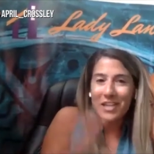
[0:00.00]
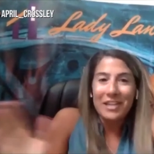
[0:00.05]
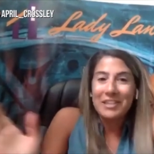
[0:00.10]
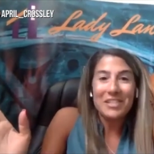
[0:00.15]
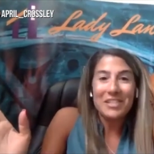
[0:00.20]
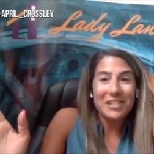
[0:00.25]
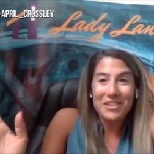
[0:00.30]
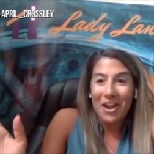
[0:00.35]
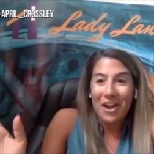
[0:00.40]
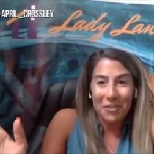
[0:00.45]
and
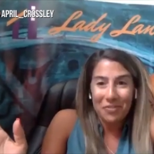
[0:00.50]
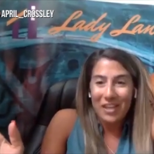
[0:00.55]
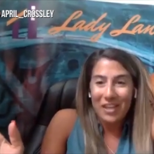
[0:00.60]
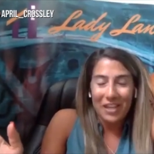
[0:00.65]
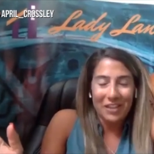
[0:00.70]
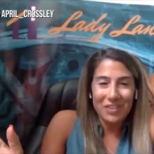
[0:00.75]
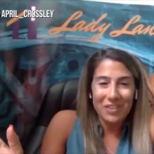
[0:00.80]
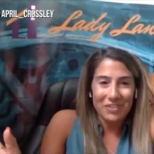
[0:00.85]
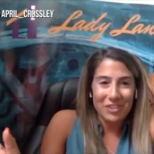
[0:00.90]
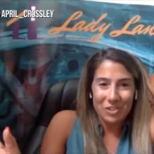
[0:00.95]
did not
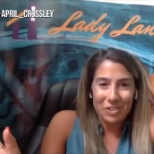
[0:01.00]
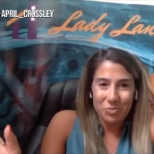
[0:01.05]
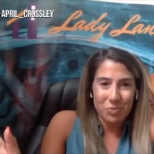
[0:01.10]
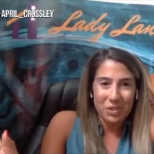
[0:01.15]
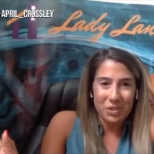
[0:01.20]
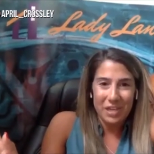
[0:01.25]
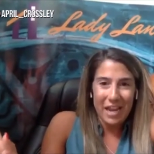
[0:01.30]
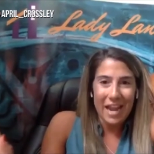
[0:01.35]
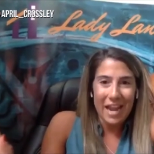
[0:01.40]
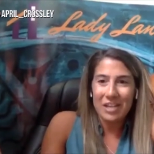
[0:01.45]
think that this
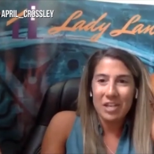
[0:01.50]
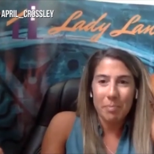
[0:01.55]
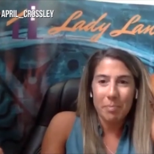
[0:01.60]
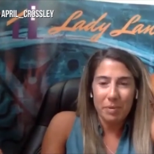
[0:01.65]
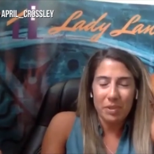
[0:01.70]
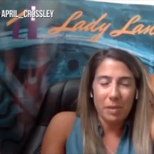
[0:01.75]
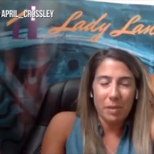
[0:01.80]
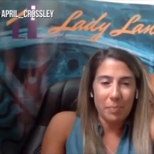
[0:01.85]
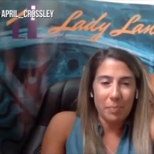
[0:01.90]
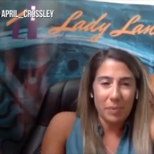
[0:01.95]
would end up in
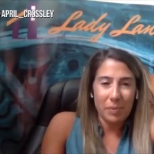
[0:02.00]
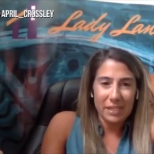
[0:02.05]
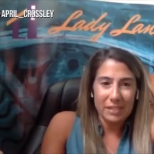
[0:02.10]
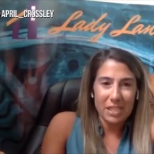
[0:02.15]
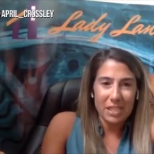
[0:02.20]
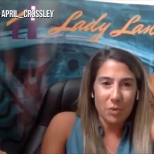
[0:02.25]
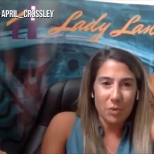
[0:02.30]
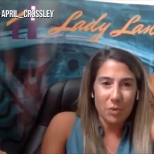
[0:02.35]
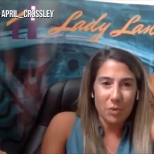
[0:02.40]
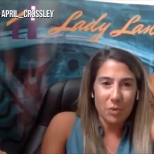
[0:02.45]
the place
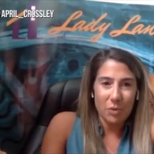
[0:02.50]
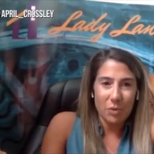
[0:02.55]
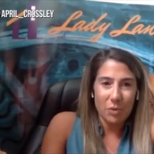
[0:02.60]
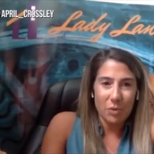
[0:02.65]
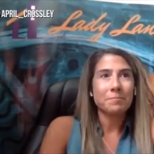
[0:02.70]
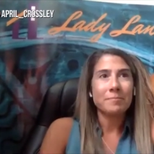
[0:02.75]
that we were at.